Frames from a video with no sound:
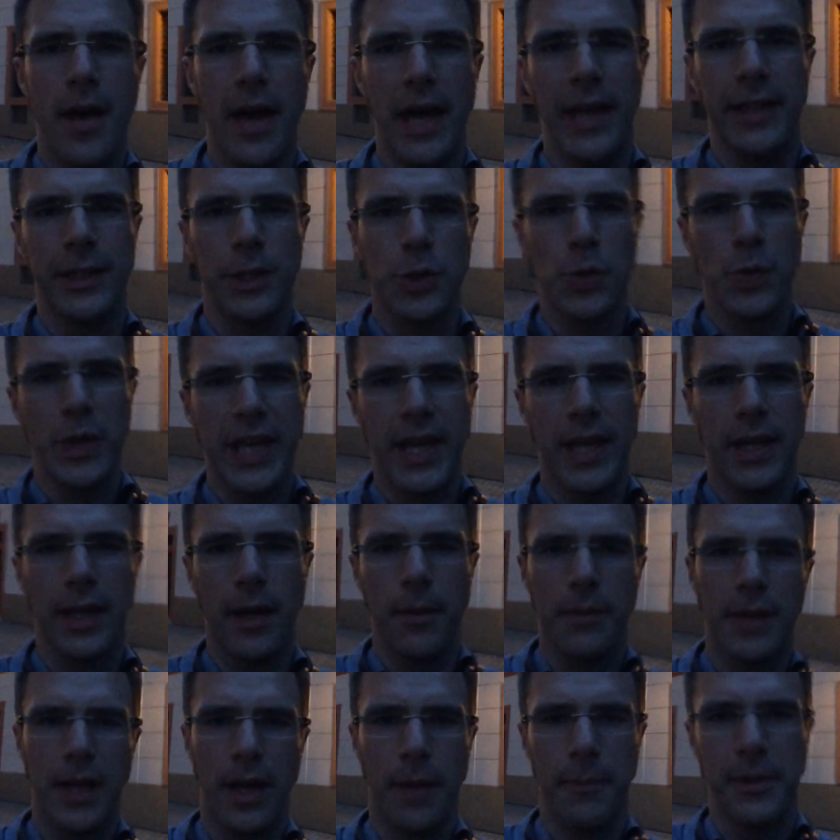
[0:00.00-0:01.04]
And this weekend
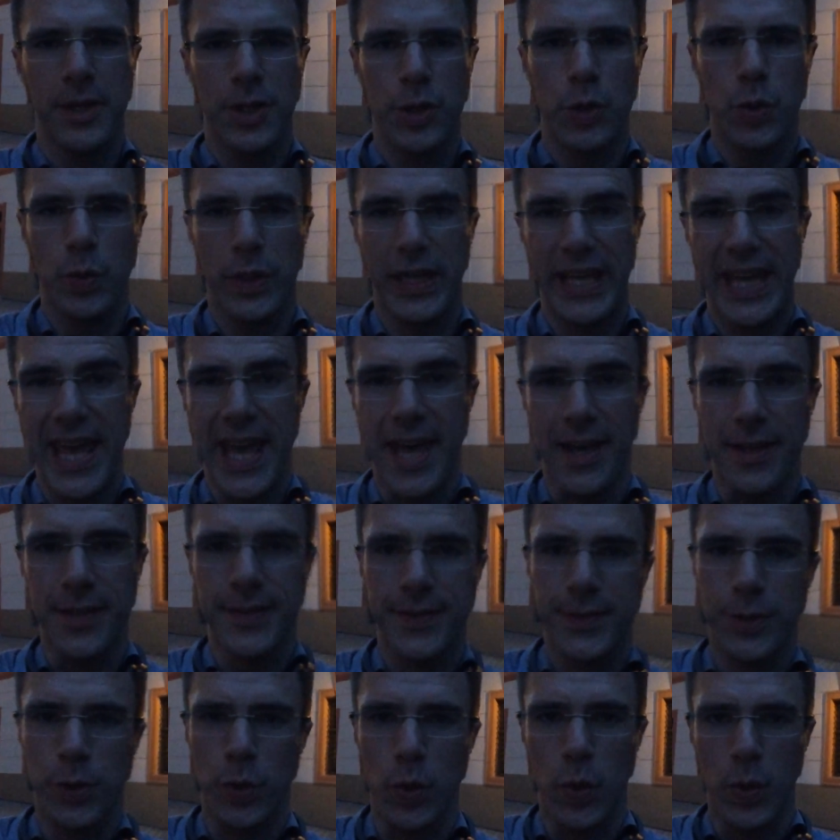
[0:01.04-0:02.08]
I'm coming to
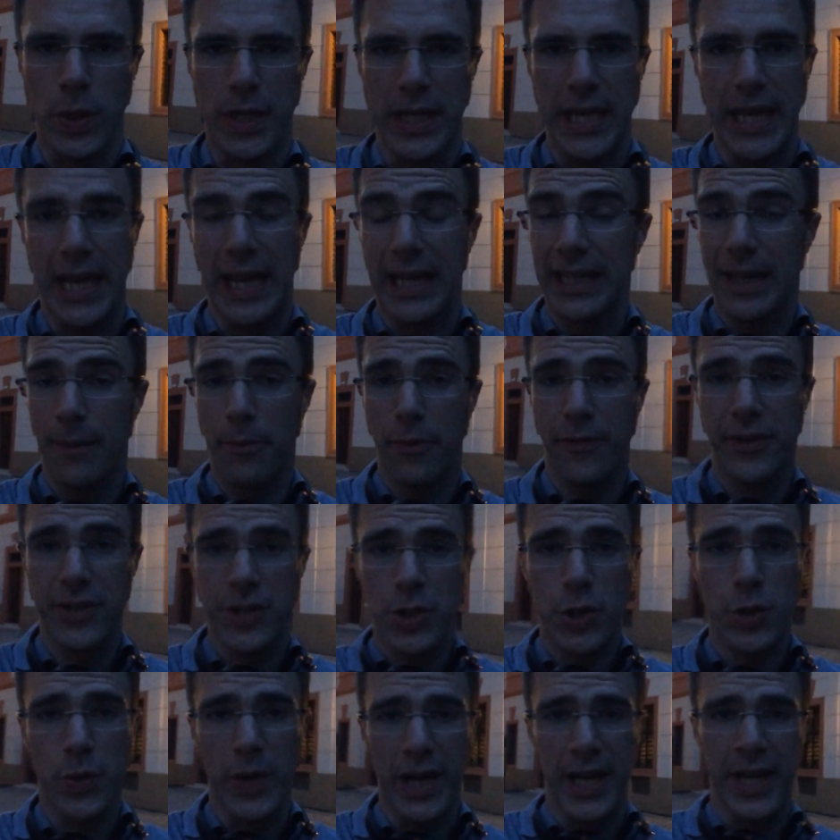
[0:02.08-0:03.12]
Kiev to the Club
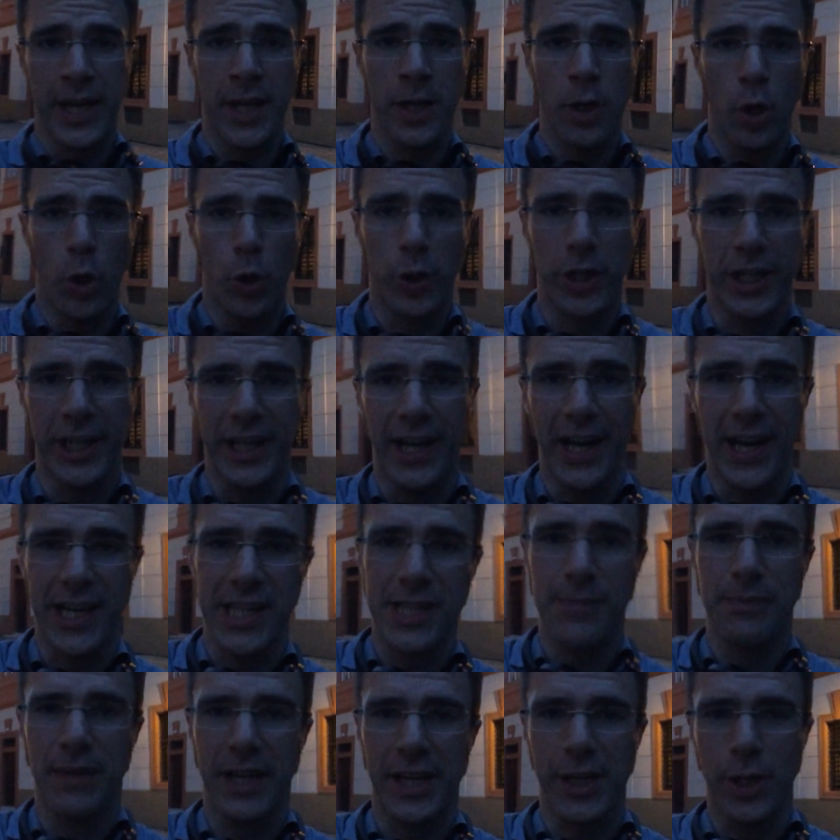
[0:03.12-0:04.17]
Officer Training
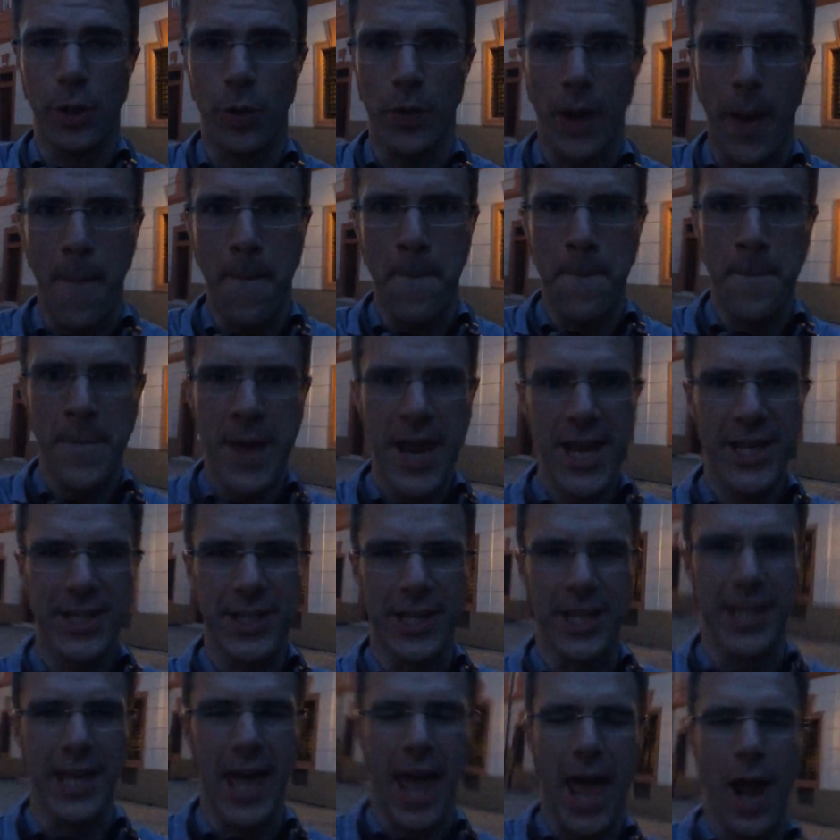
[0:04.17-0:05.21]
organized by your
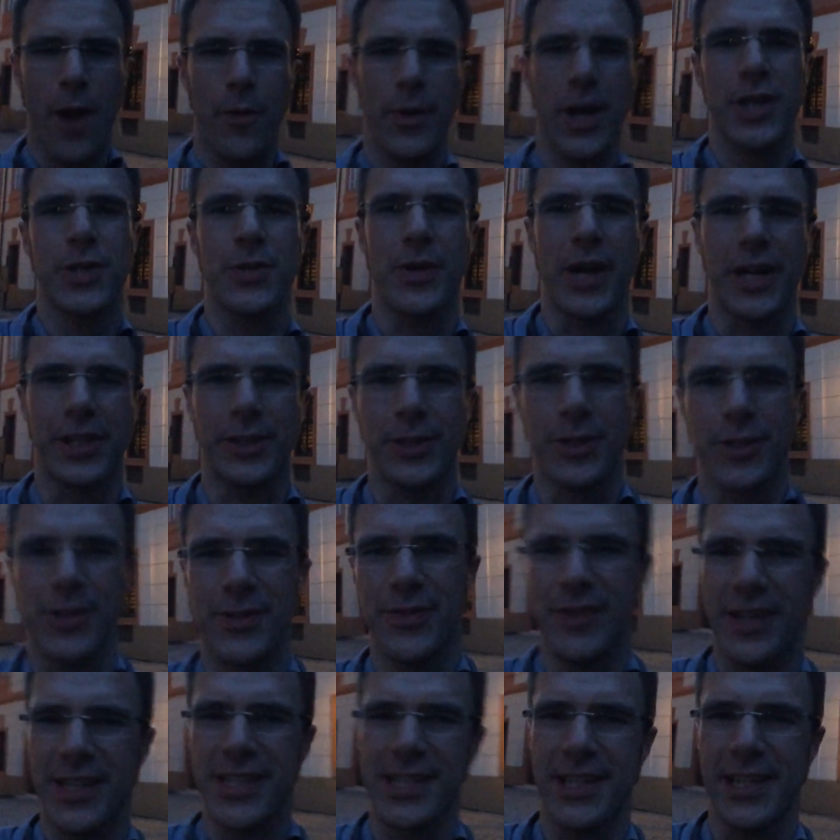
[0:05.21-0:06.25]
amazing area directors
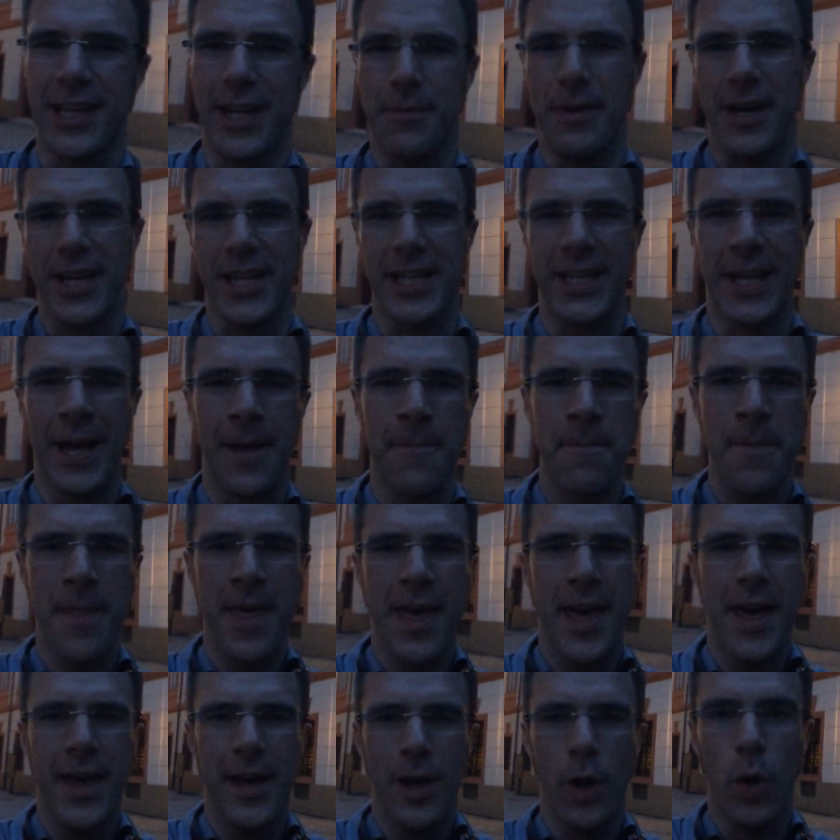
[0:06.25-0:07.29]
Vasily and Marina,
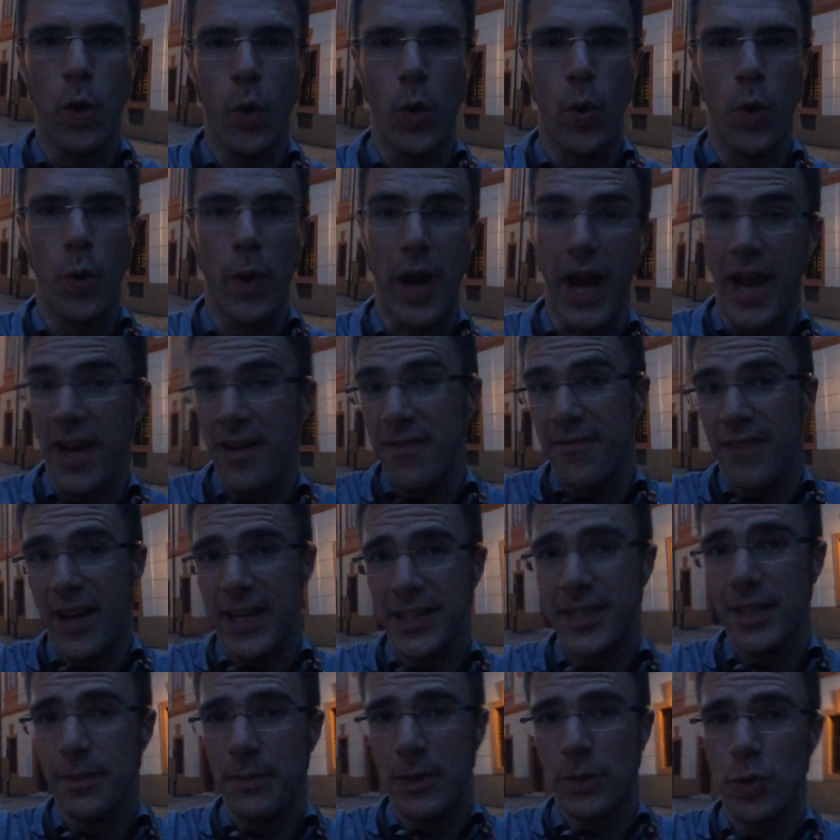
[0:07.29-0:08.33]
who
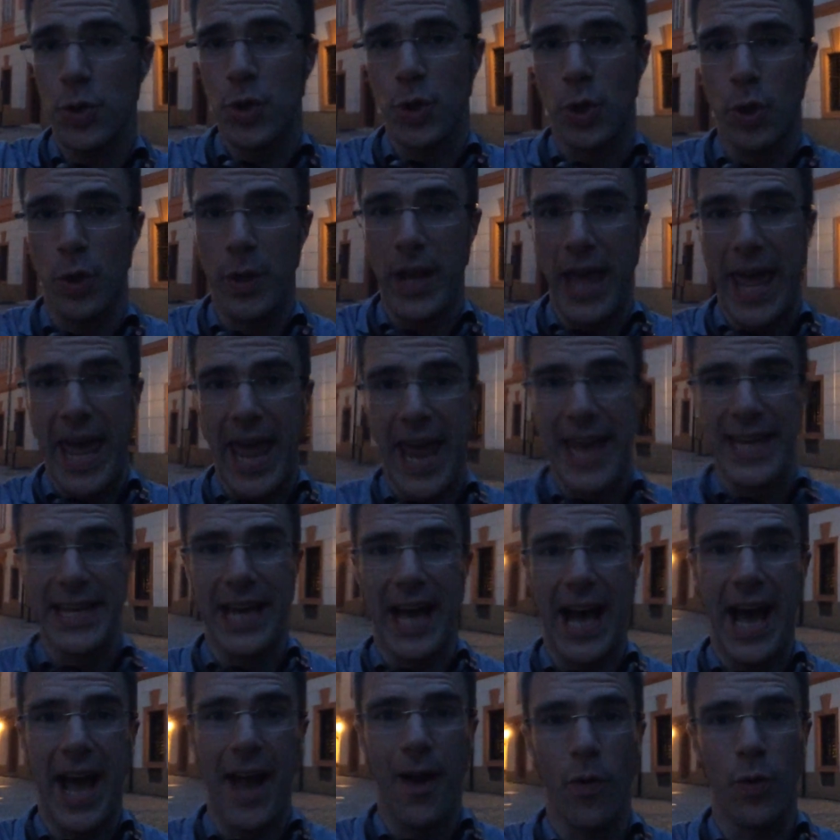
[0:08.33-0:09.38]
invited me to join, and
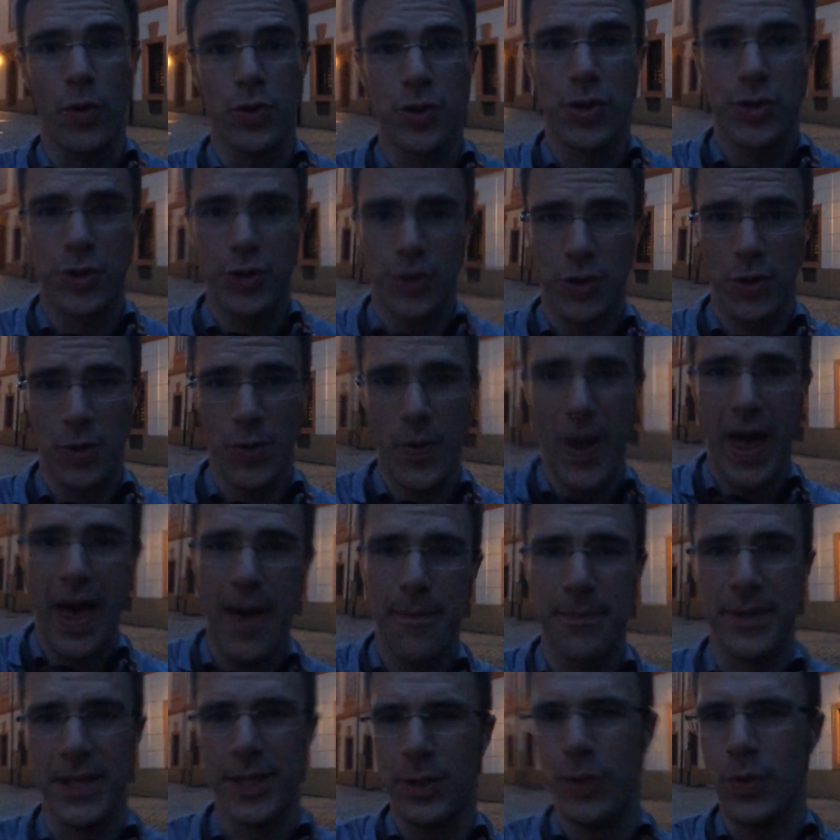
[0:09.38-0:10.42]
I was so
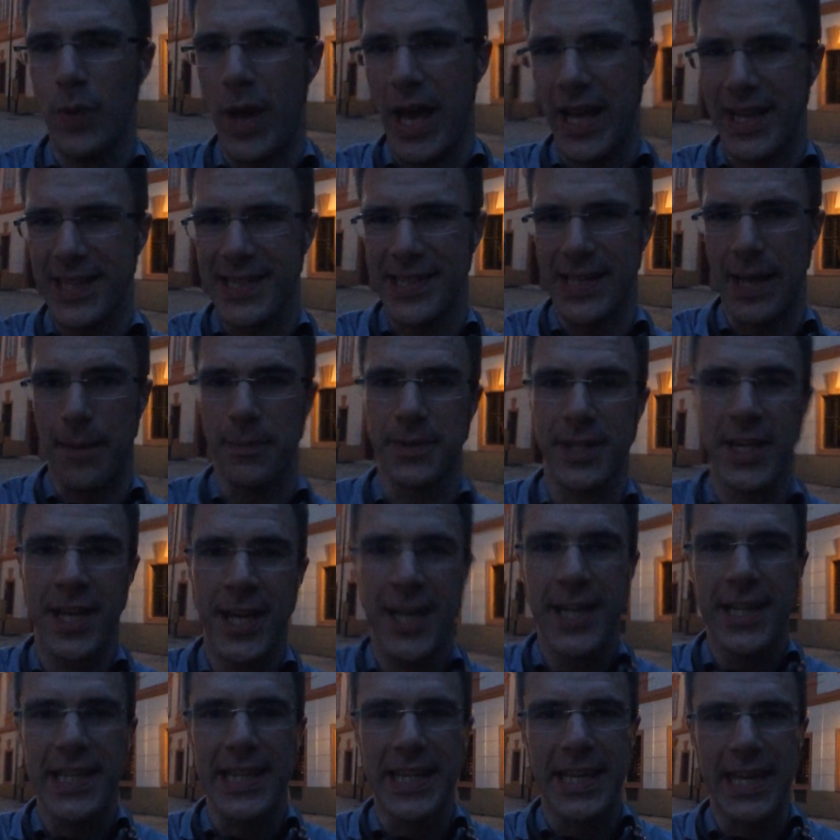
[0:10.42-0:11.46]
happy to accept
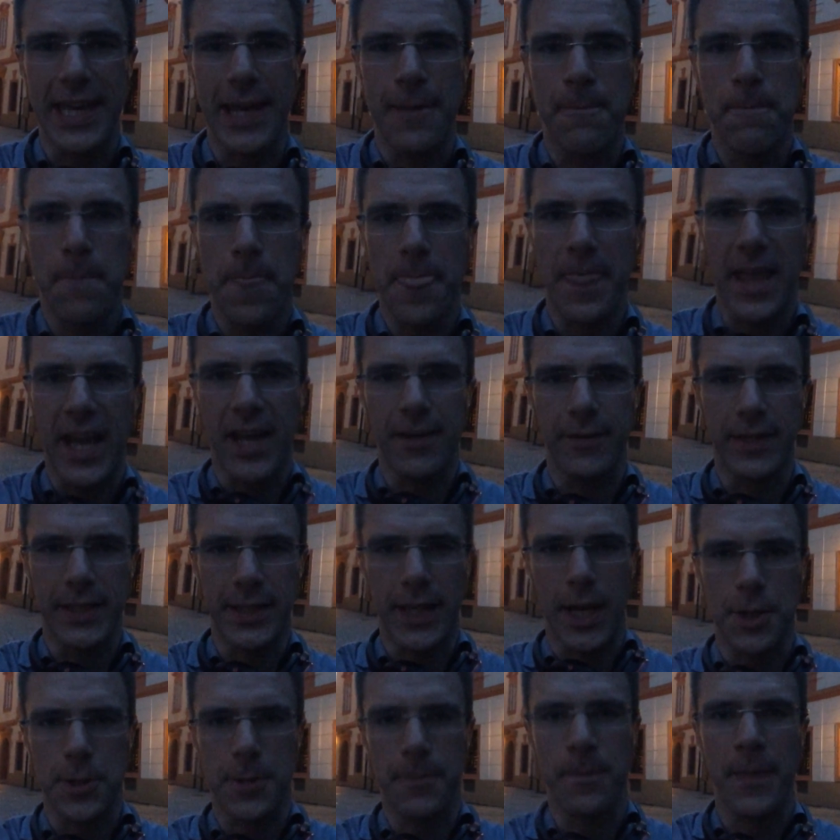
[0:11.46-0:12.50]
the
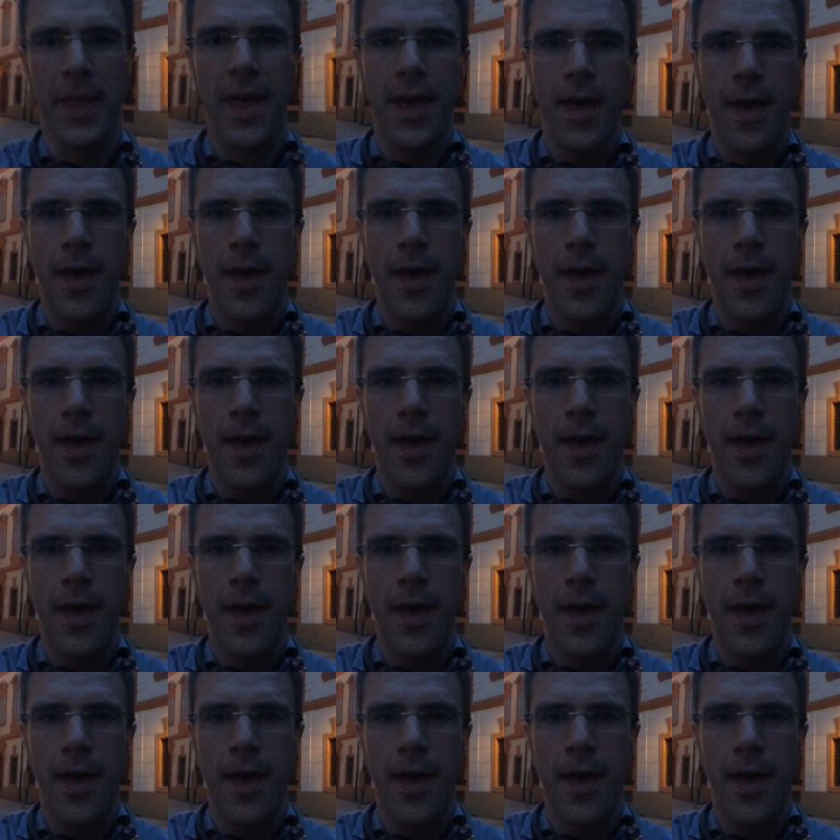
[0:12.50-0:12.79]
invitation.